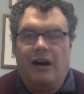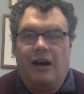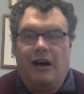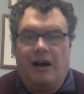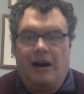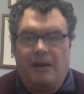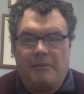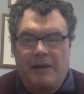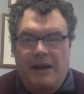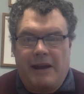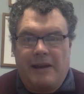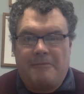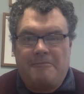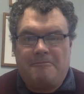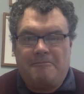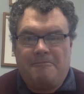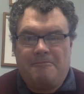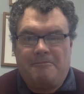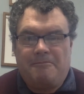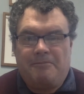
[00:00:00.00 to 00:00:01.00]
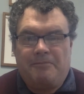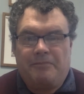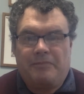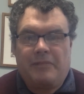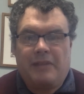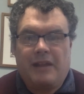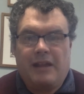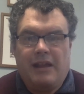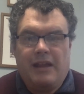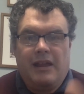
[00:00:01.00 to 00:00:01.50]
Amen.
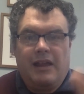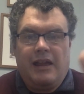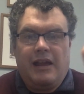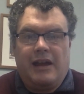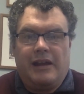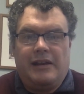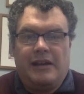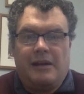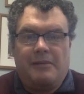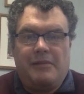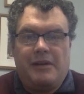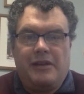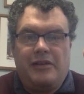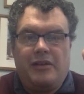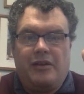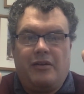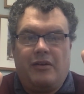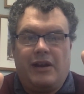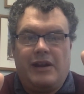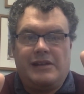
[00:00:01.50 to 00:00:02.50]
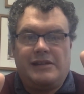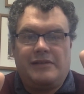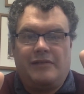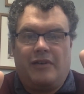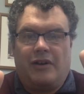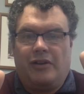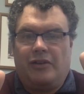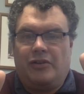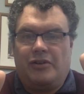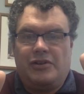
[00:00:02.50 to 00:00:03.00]
And now may the grace of
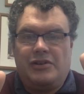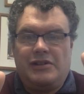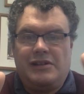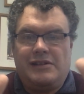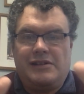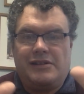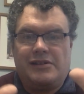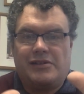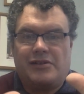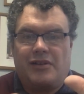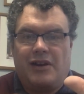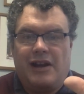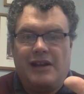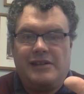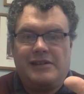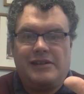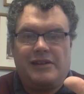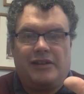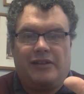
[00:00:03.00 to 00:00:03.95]
our Lord Jesus Christ,